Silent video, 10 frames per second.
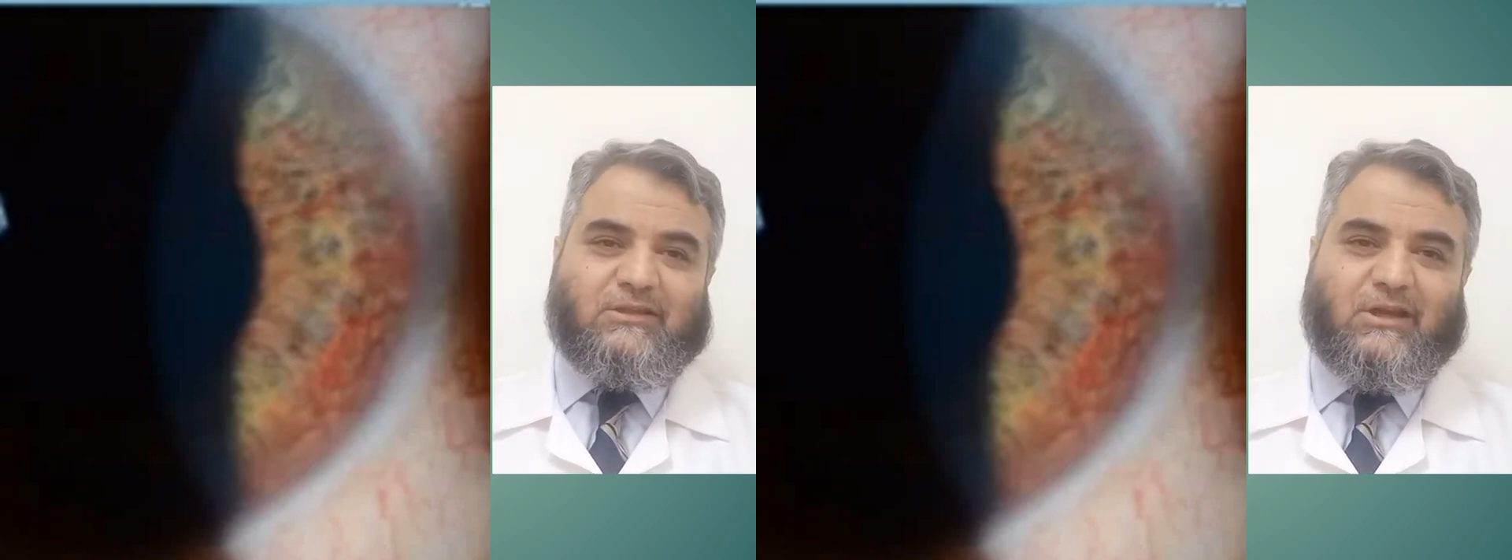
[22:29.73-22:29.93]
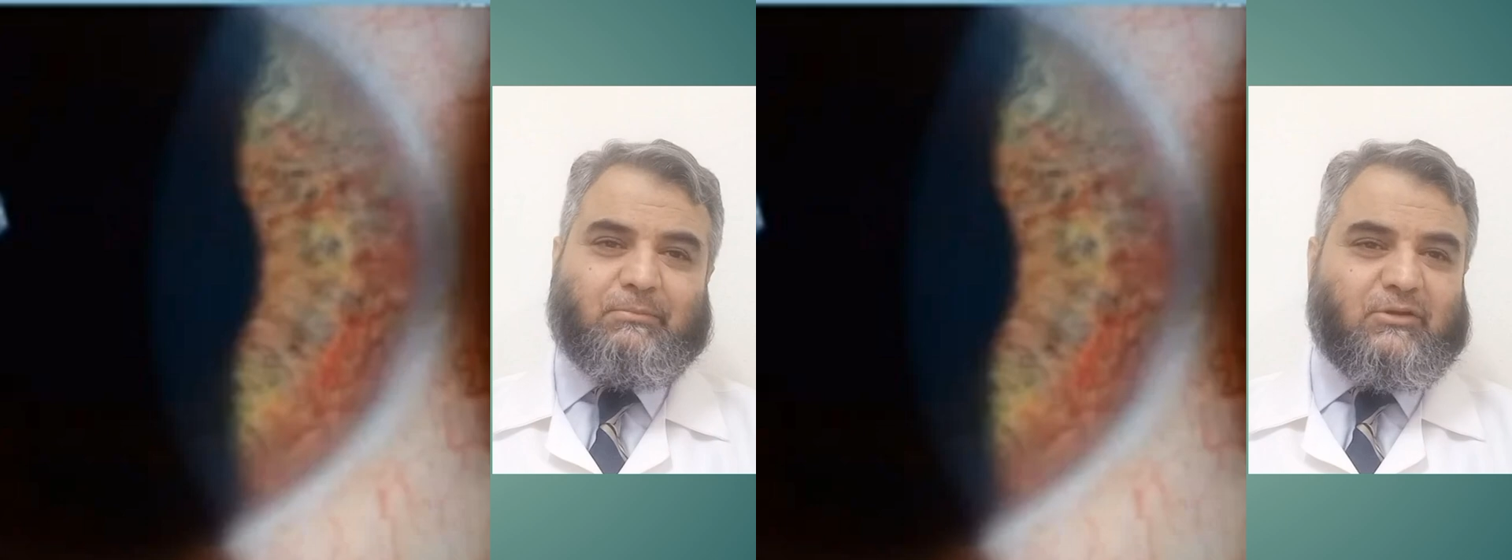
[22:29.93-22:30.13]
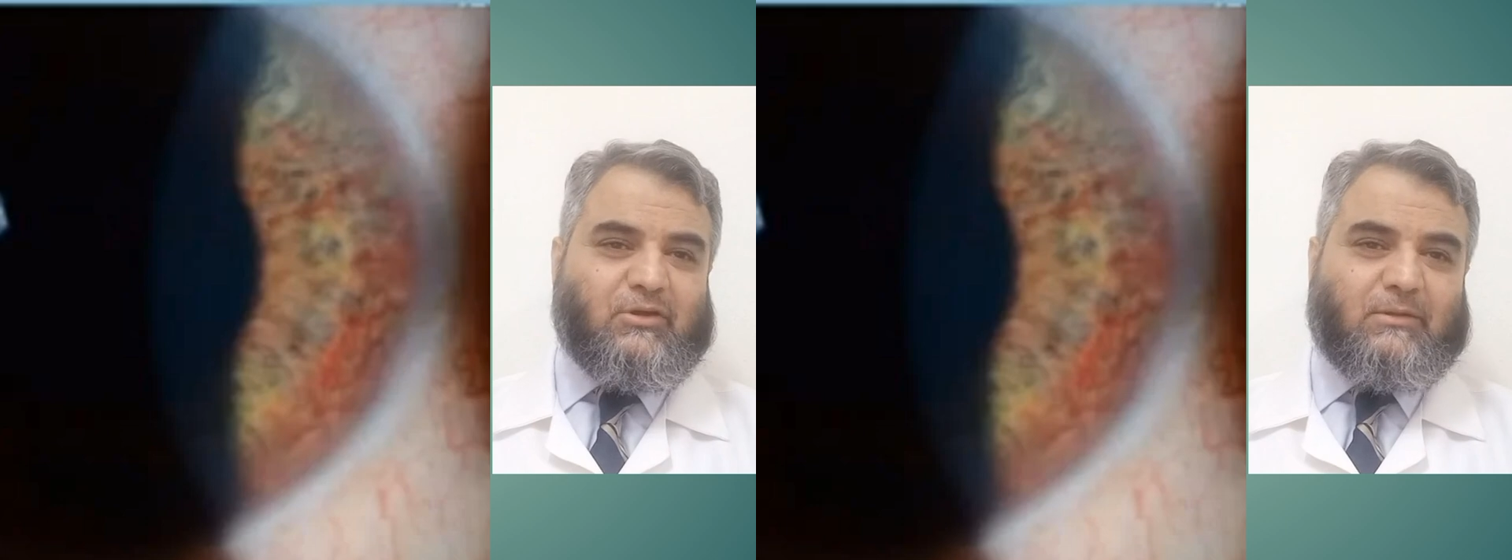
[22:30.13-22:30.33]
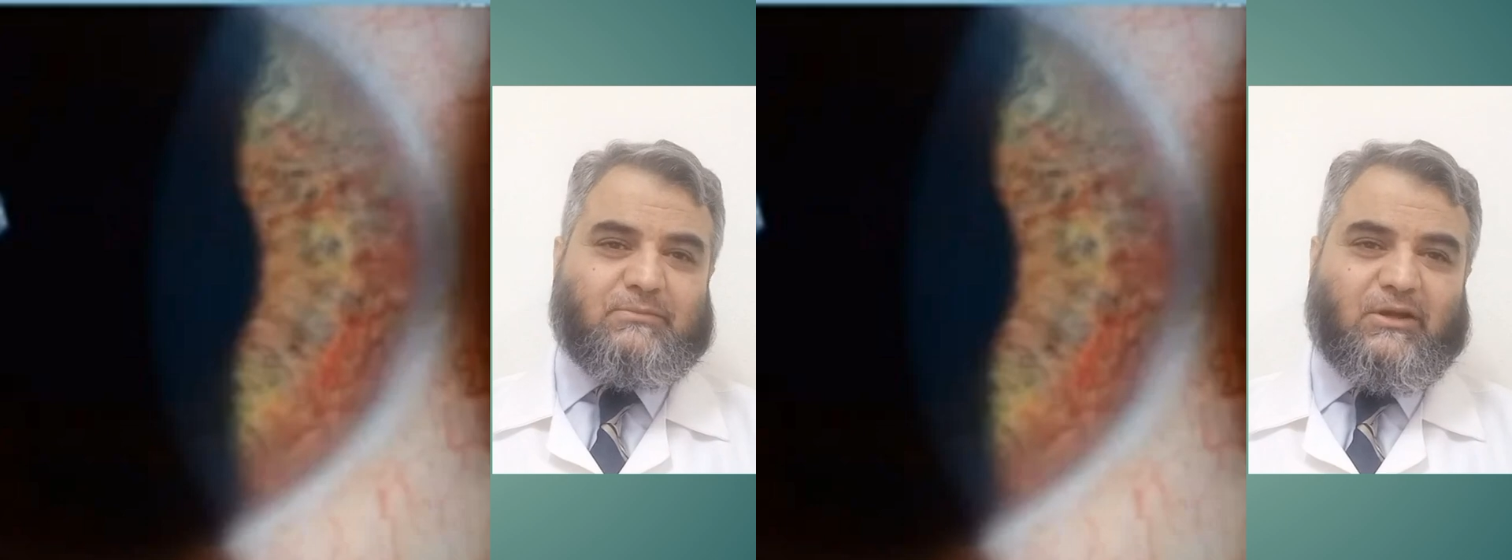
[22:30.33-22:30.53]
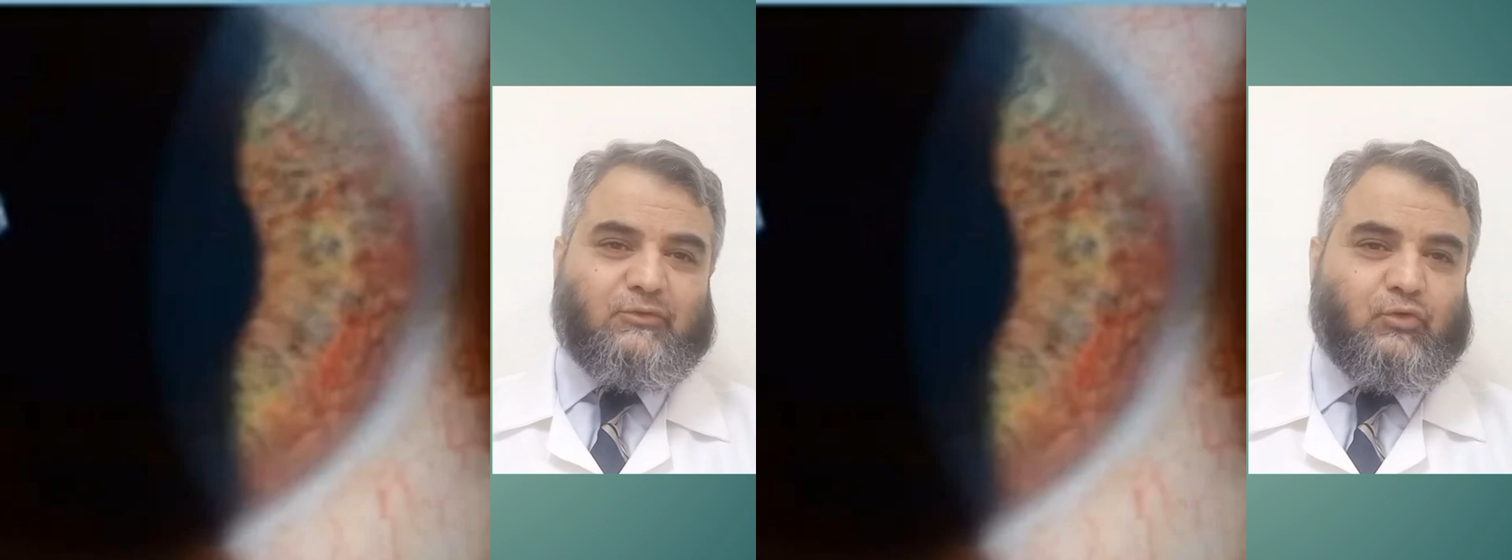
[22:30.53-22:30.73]
that
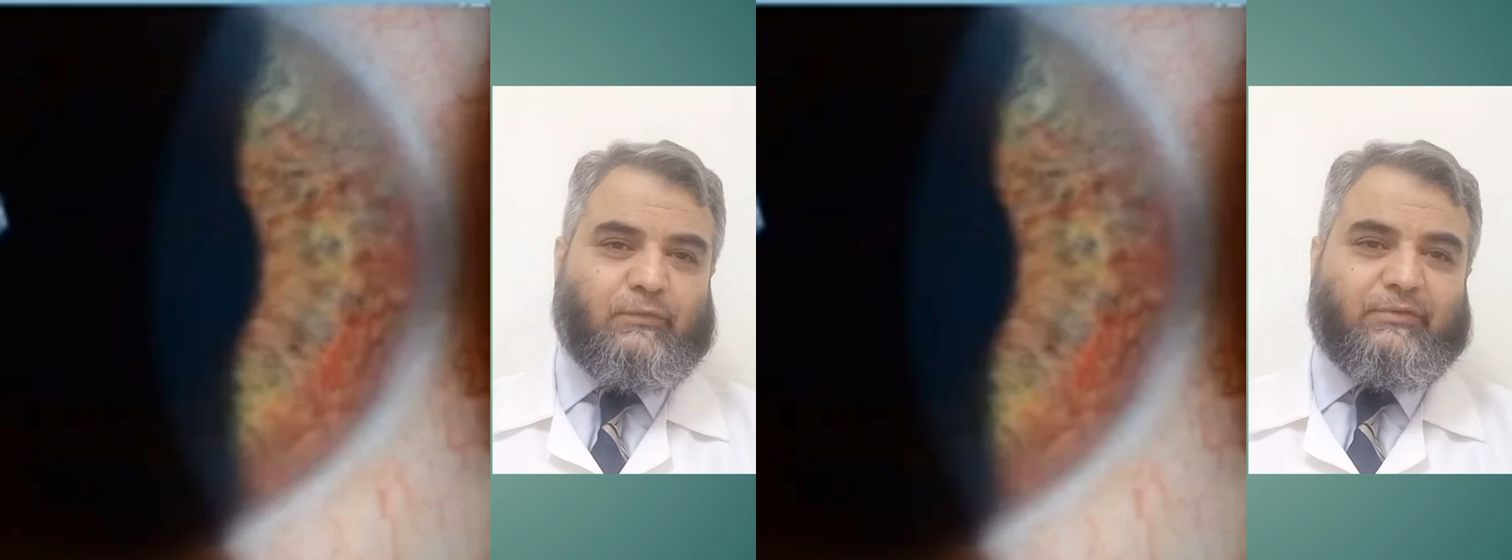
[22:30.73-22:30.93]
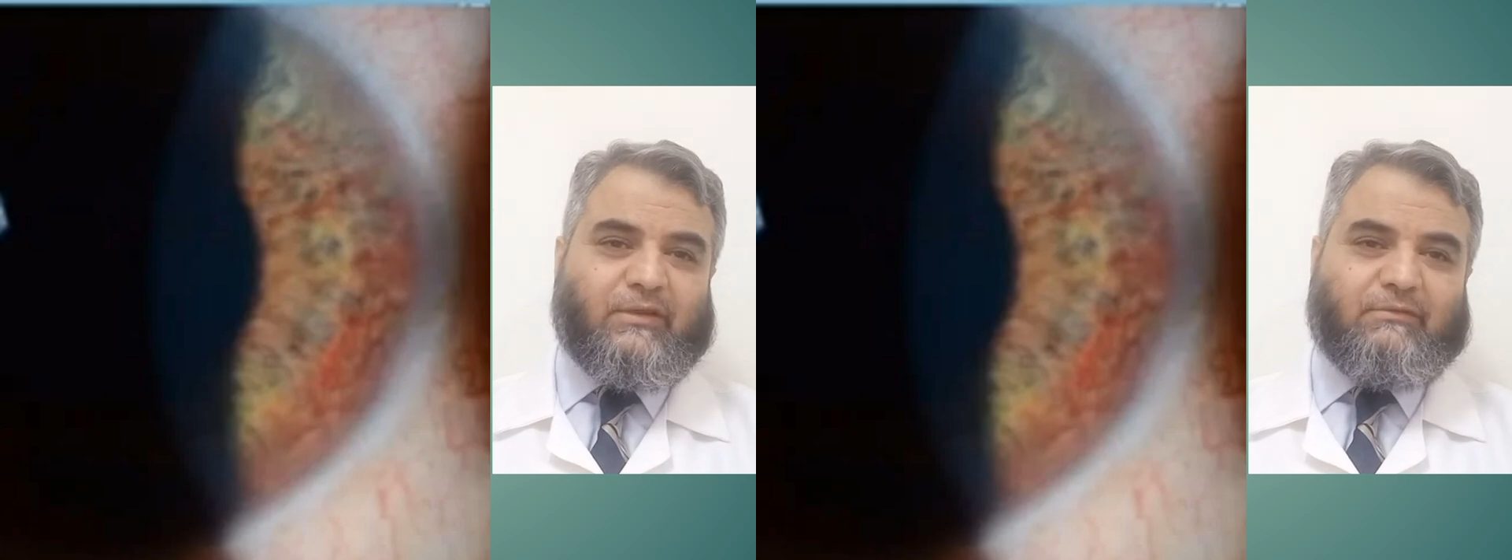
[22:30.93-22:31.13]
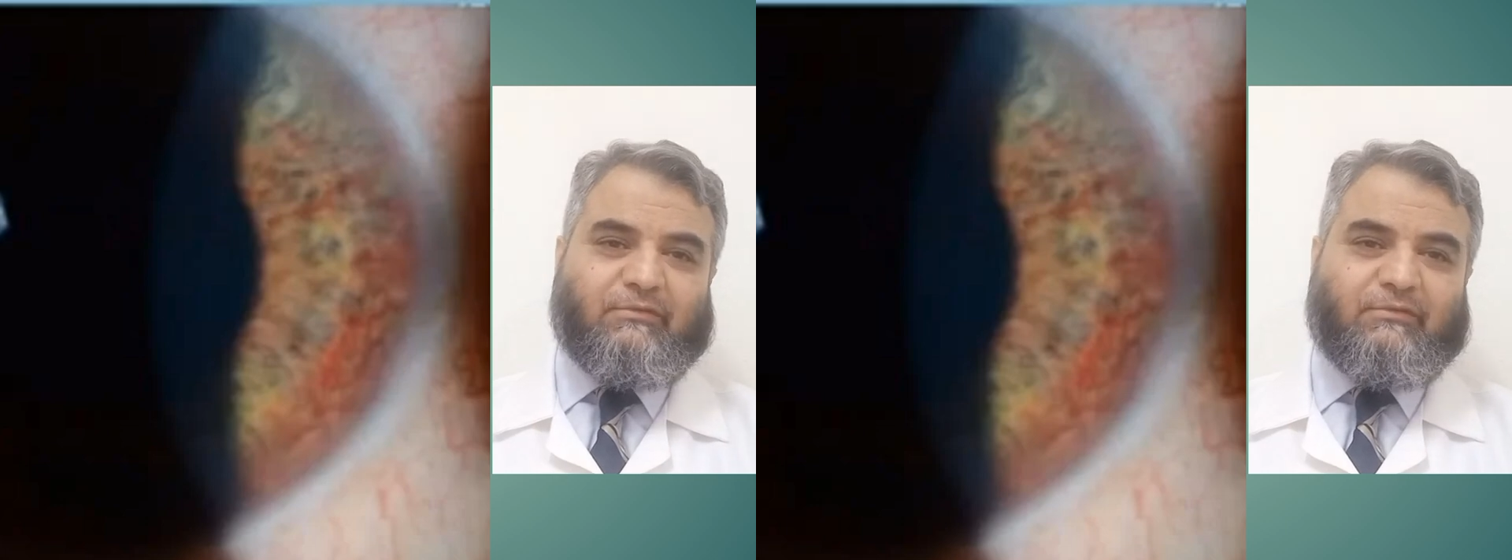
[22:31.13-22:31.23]
becomes atrophic,